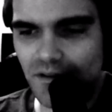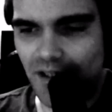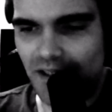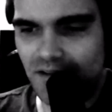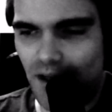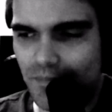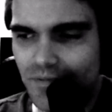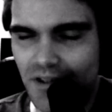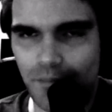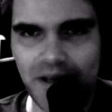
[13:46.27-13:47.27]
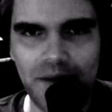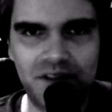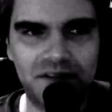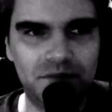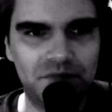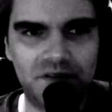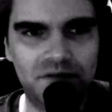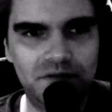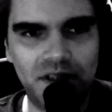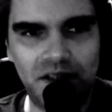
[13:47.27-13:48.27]
like sub game systems,
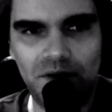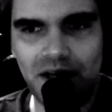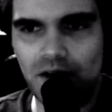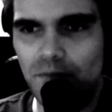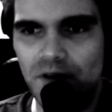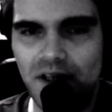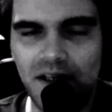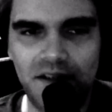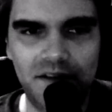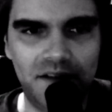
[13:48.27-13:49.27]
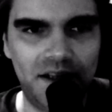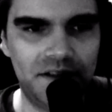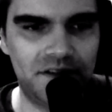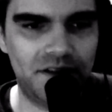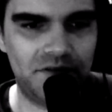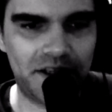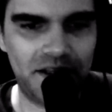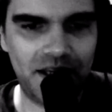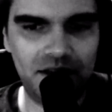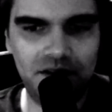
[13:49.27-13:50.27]
like Necromunda and stuff like
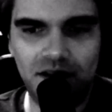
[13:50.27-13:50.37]
that,